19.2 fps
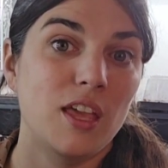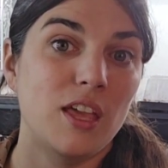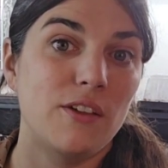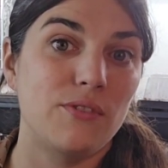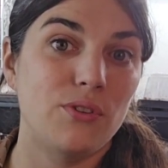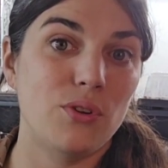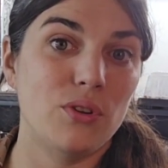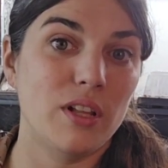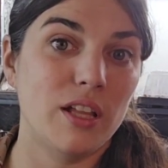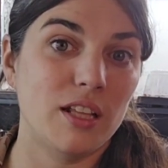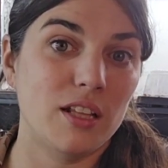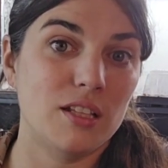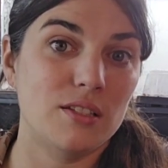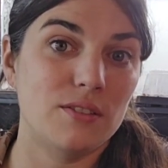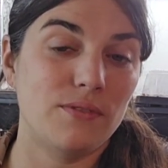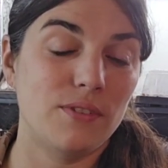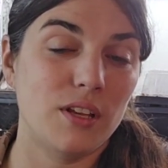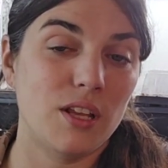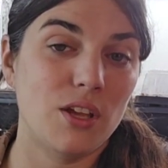If you like
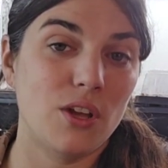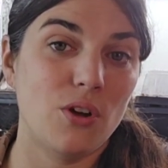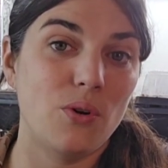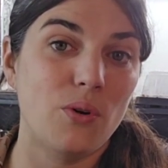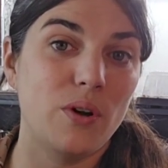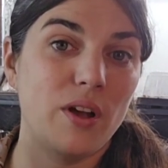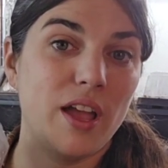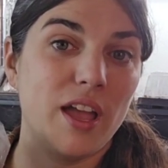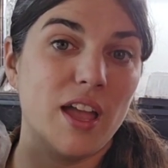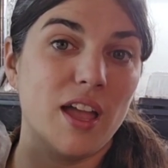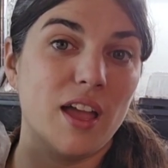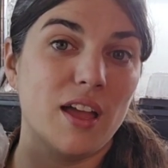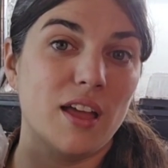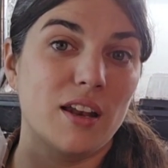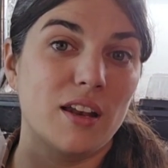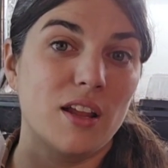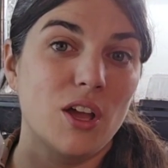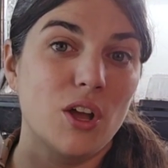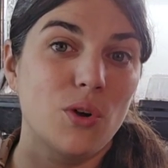this video
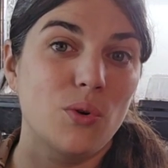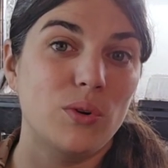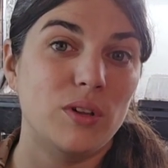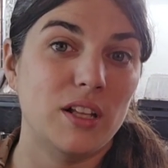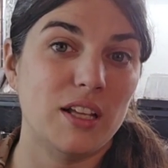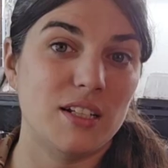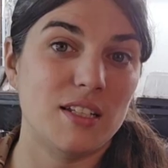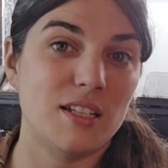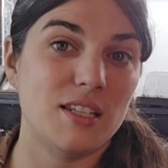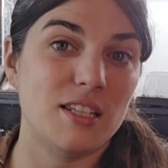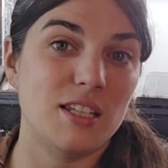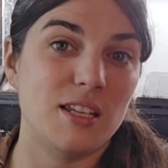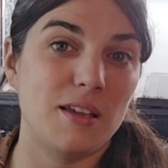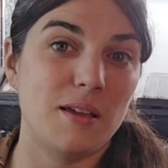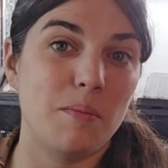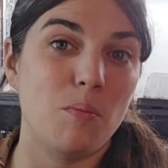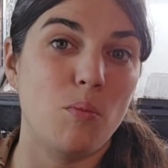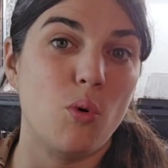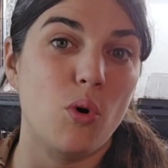and would like to
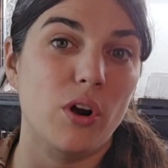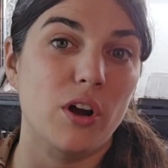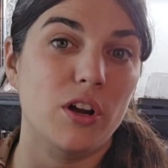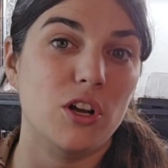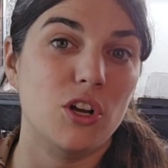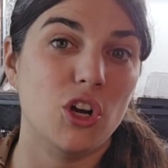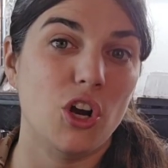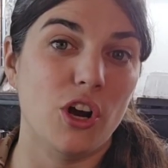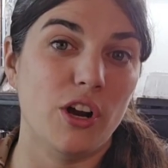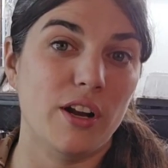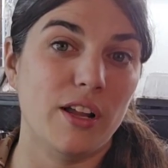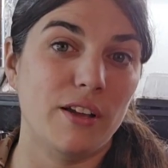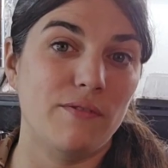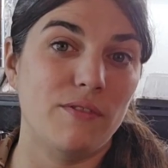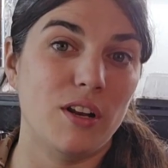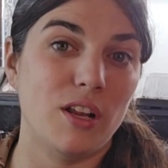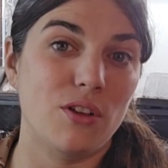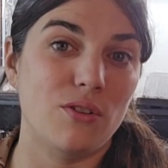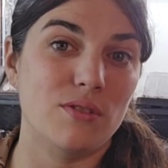see more
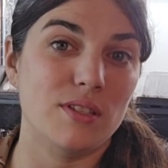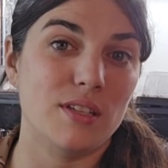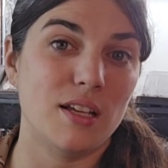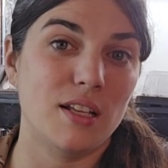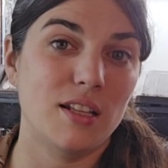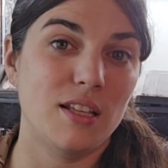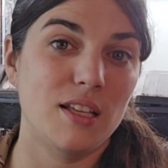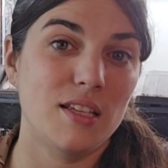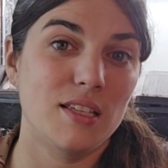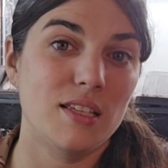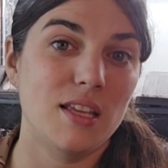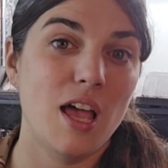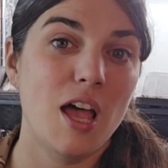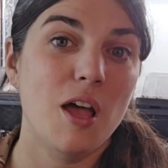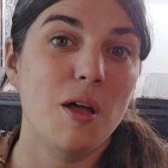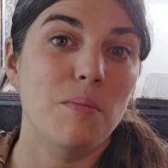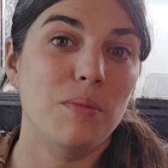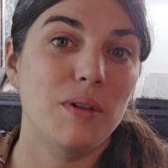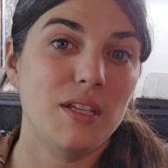gardening videos like this,
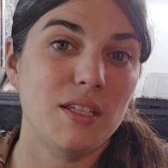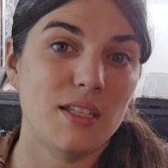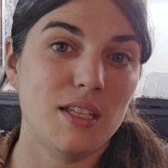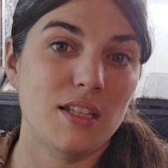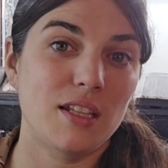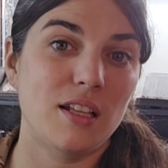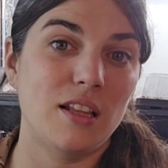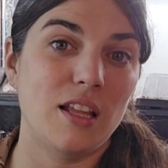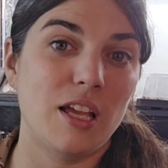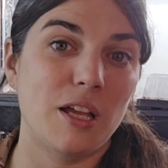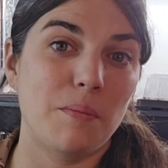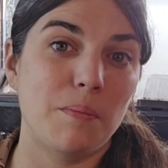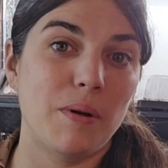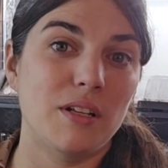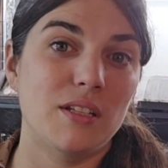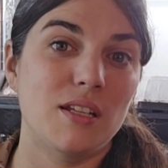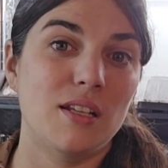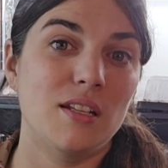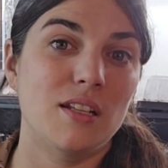please hit the like
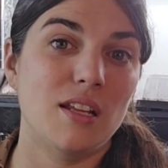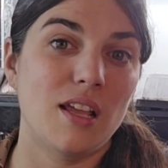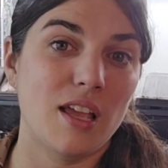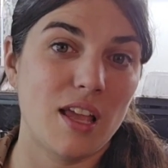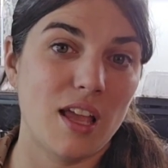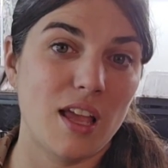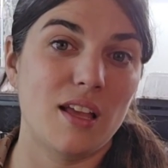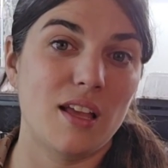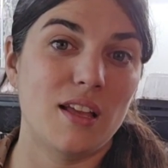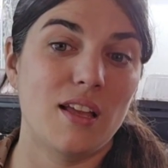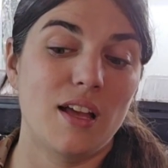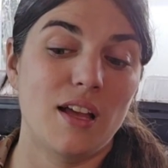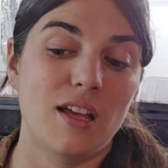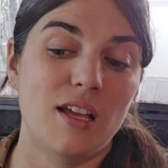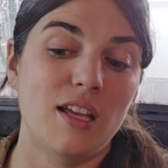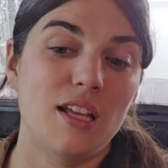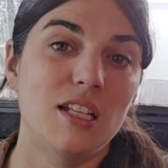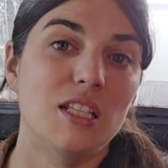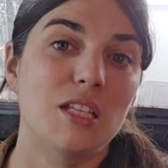button,
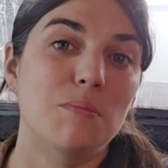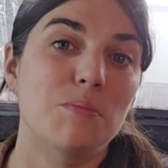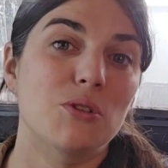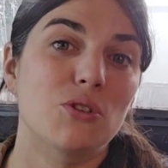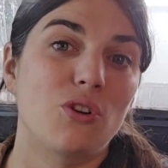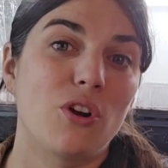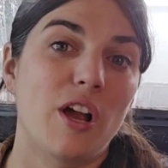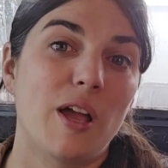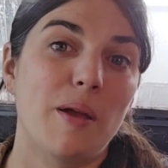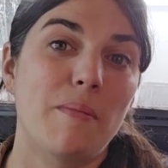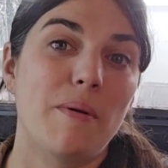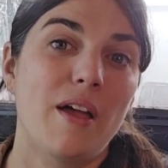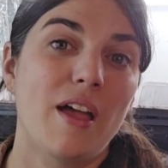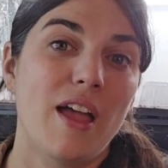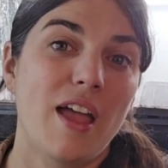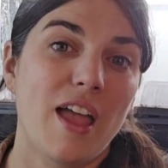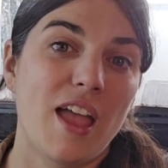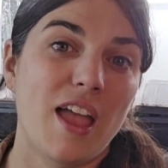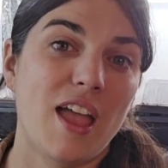hit subscribe,
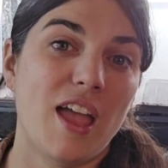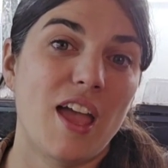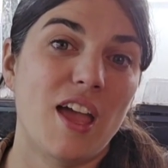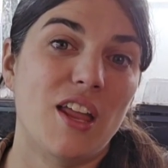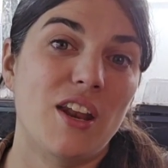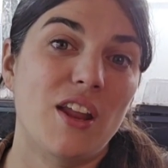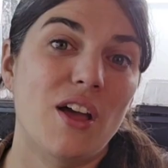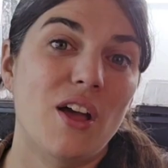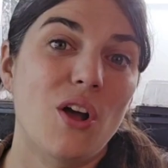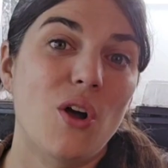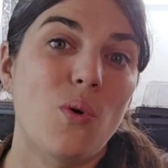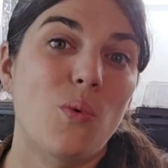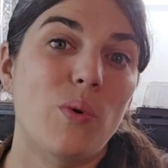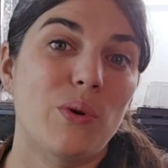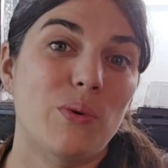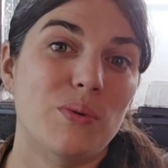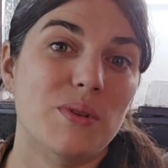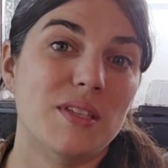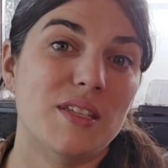and
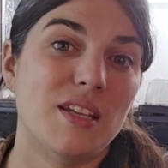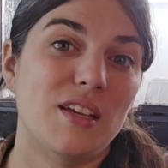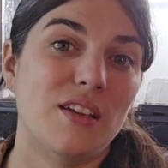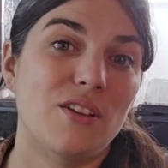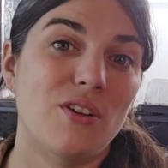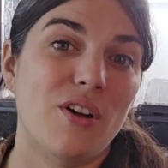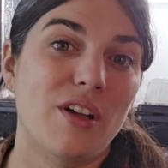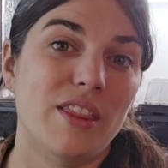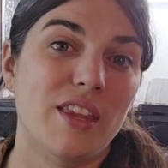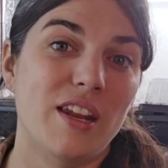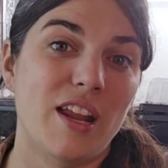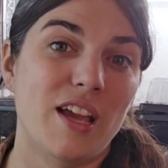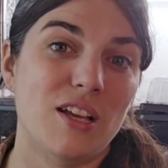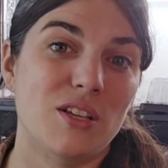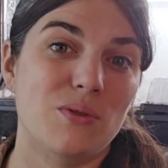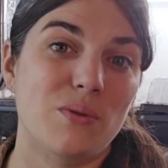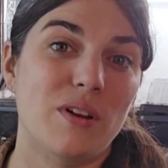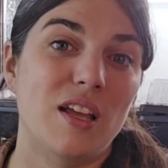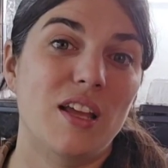we will see you on the
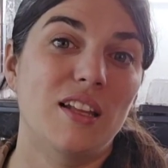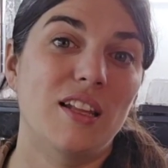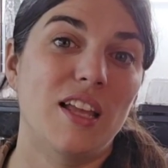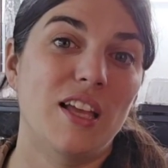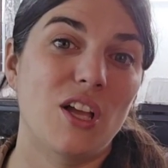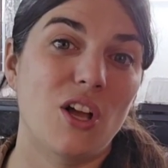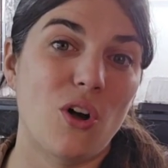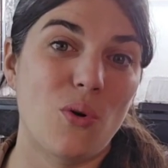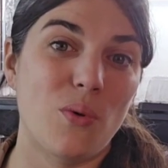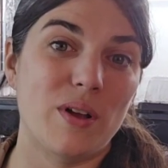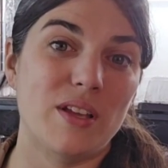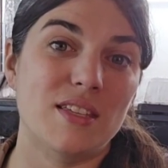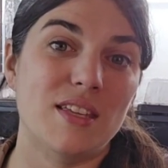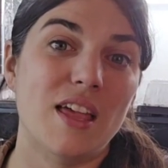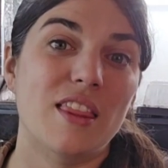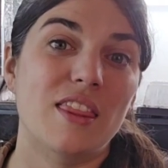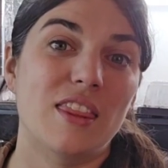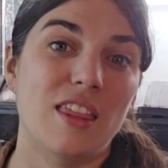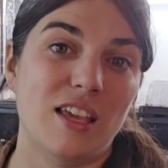next one. And like always,
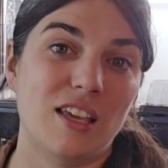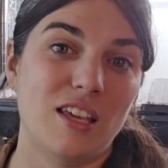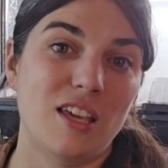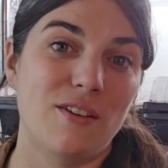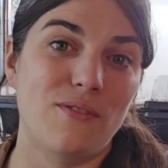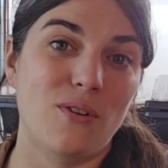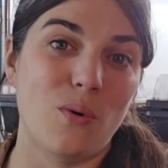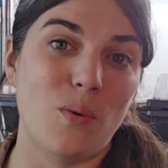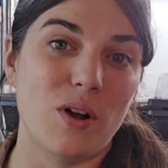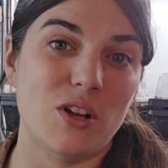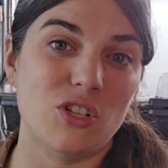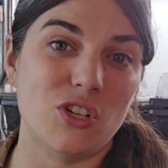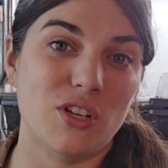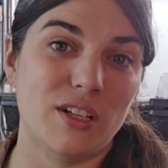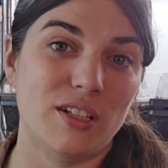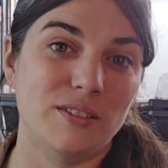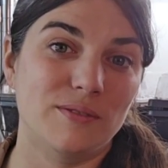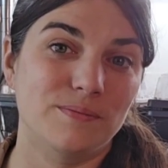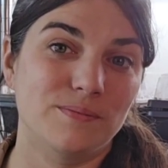thank you for
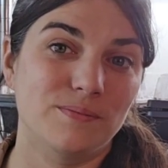watching.